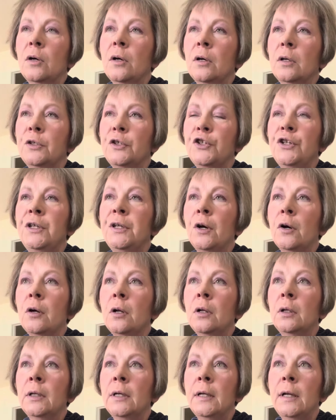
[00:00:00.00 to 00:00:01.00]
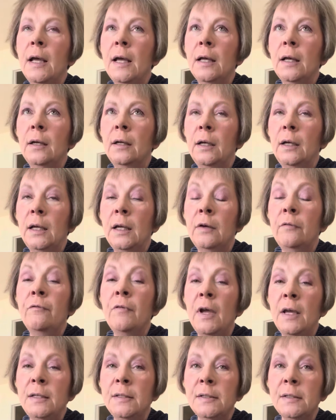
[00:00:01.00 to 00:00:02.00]
she called it an
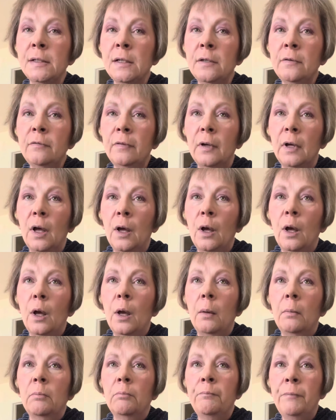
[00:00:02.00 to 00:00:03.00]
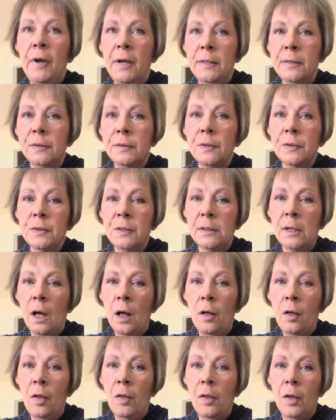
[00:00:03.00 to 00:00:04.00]
invasive basal
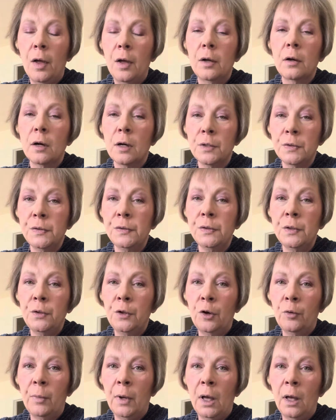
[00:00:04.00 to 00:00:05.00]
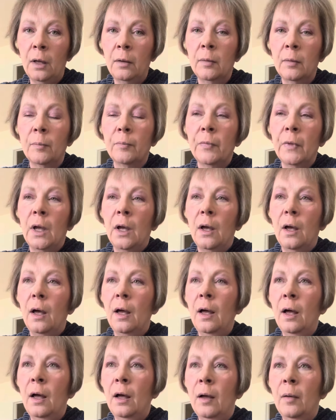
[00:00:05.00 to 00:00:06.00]
cell carcinoma.
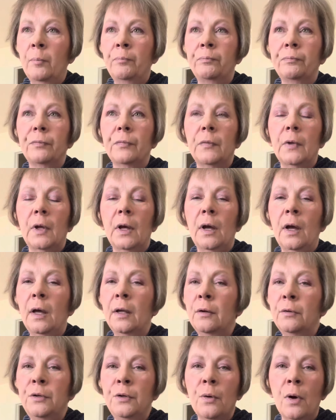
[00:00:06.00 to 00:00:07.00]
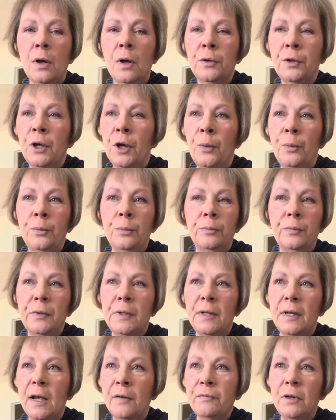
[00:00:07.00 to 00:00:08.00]
I know you all know
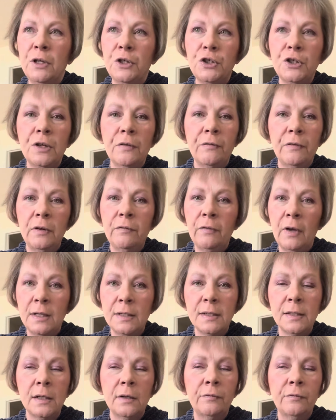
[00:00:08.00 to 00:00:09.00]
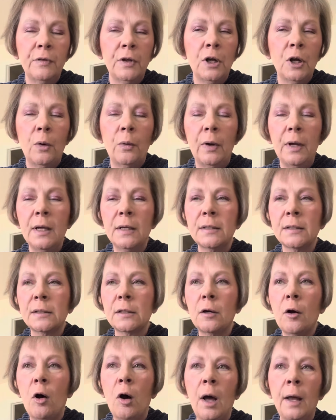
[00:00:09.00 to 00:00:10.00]
the definition of invasive. It's
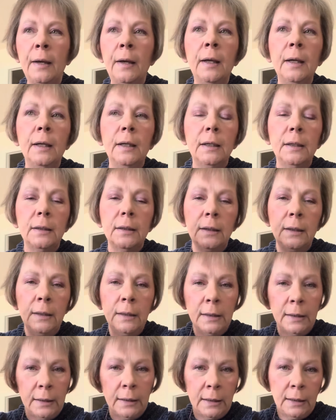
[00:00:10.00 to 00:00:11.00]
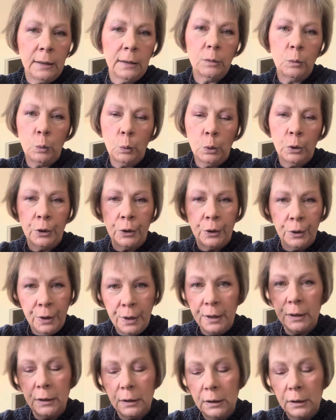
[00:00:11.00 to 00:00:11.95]
gone inward.